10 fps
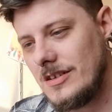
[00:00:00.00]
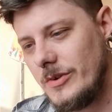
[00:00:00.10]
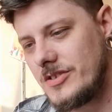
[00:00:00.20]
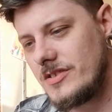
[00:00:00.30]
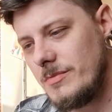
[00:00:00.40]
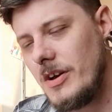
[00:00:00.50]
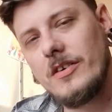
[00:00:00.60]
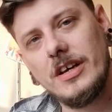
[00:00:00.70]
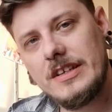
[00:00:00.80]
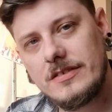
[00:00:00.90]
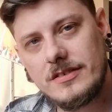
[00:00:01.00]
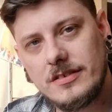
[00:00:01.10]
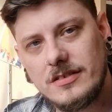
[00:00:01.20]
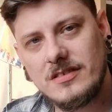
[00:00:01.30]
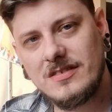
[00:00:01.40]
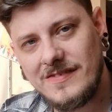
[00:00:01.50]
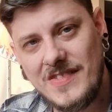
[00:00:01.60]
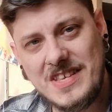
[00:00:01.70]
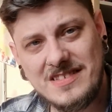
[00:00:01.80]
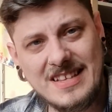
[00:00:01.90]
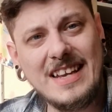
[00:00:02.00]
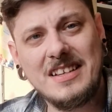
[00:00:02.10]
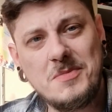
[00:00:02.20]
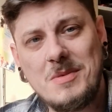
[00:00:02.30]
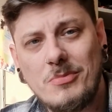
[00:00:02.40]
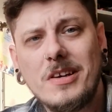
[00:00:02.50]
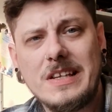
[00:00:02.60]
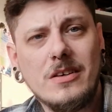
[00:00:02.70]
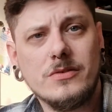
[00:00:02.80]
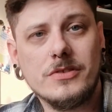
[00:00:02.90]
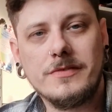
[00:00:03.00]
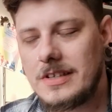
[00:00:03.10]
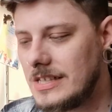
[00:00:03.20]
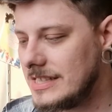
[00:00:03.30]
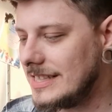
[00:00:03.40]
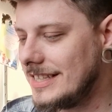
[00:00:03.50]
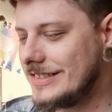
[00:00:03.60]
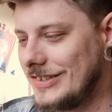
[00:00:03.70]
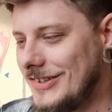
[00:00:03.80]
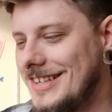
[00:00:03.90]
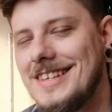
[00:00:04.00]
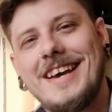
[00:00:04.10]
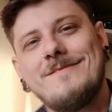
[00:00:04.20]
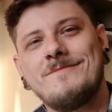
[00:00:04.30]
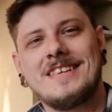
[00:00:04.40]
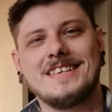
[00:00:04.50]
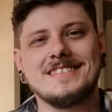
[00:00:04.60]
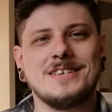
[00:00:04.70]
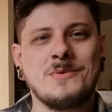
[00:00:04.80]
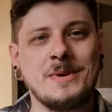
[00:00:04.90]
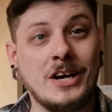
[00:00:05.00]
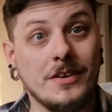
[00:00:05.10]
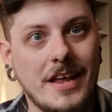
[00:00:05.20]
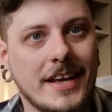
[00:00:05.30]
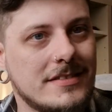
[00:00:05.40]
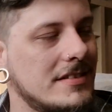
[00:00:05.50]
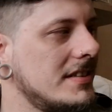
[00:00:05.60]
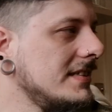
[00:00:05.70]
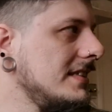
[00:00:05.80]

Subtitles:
Which, to be honest, the standard's been pretty low so far. So yeah, that's what we got next.